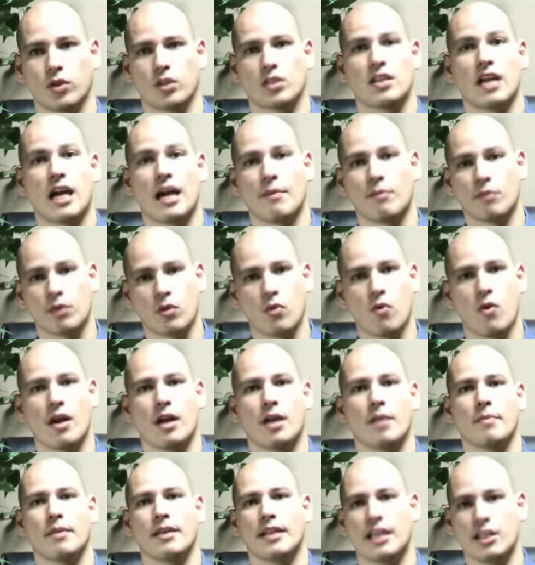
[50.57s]
time
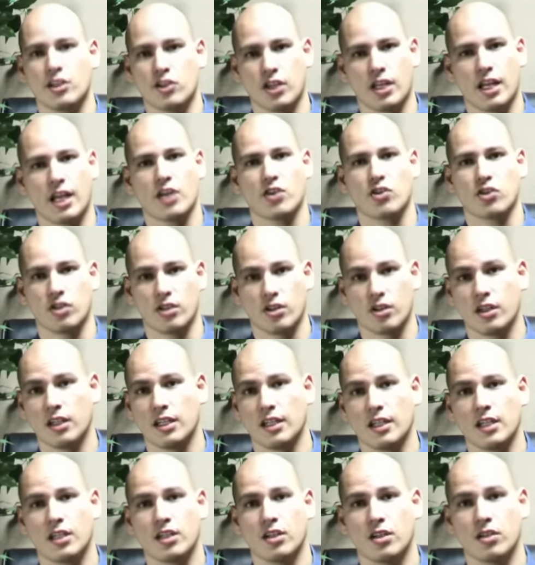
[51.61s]
requirement, education that you're
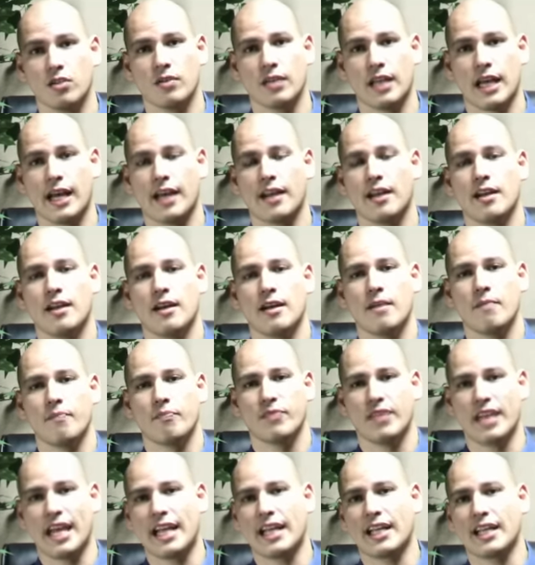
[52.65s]
going to need to do that,
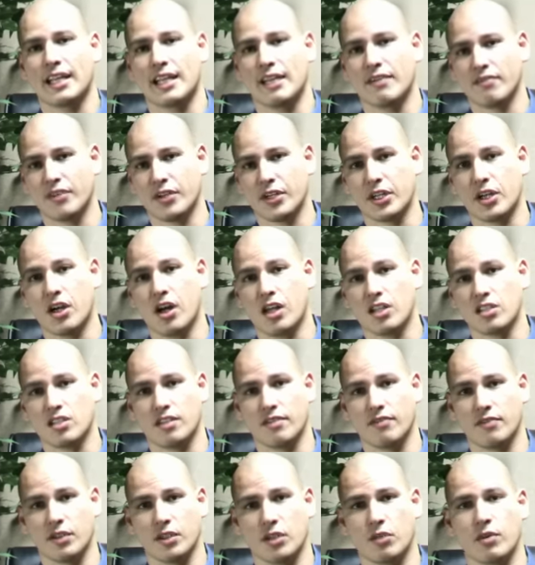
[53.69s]
that can get very
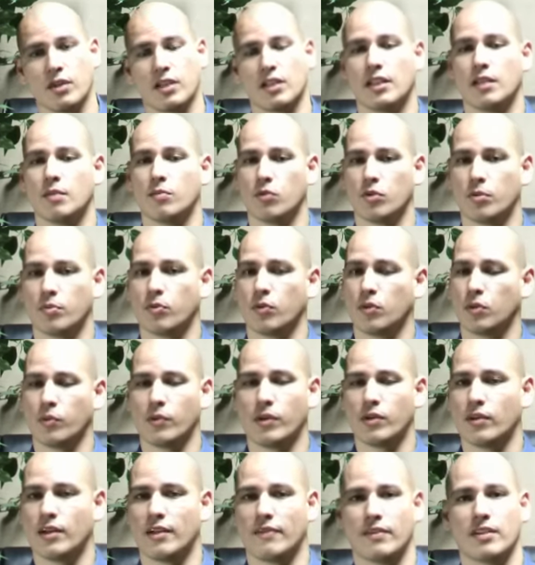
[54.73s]
costly very quickly, and more importantly,
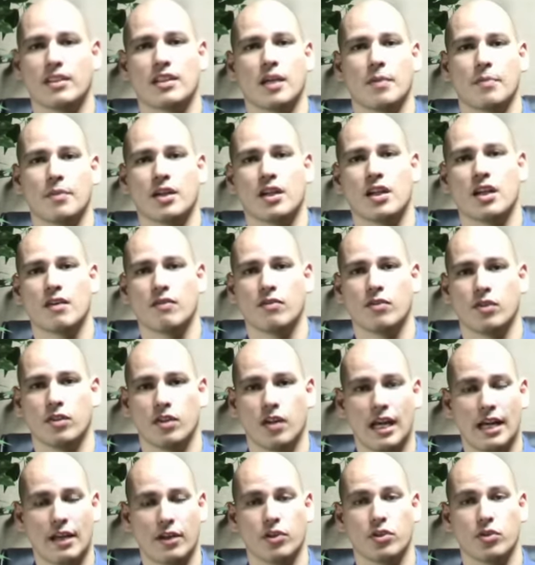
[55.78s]
we don't have the time to cover on
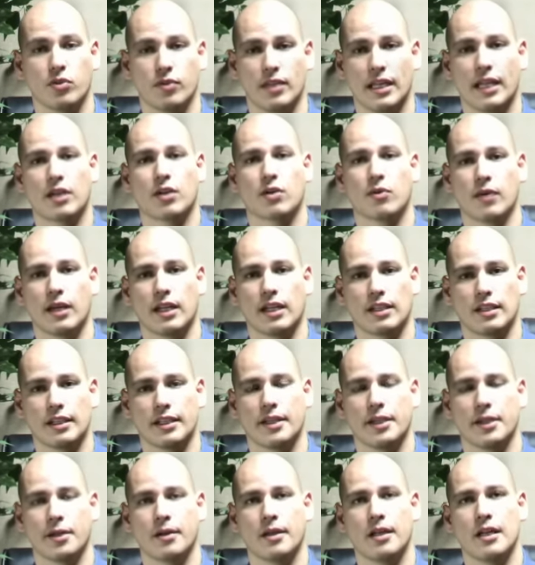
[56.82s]
how to do that correctly
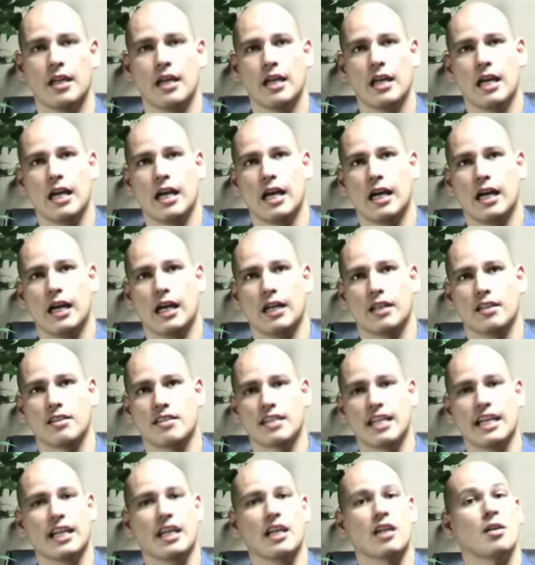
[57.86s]
here. The
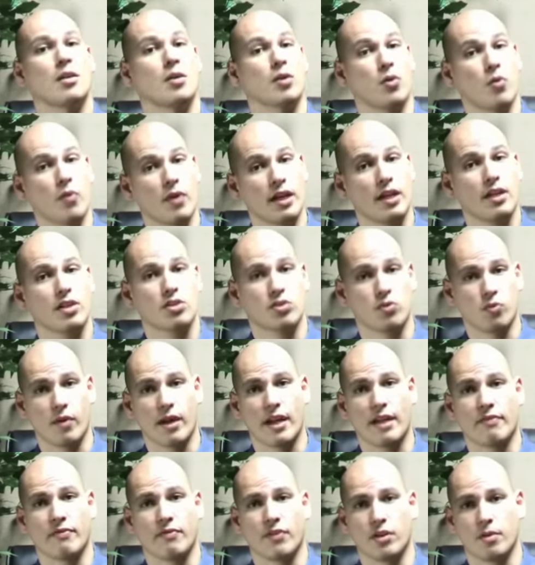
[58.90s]
second and the quickest way for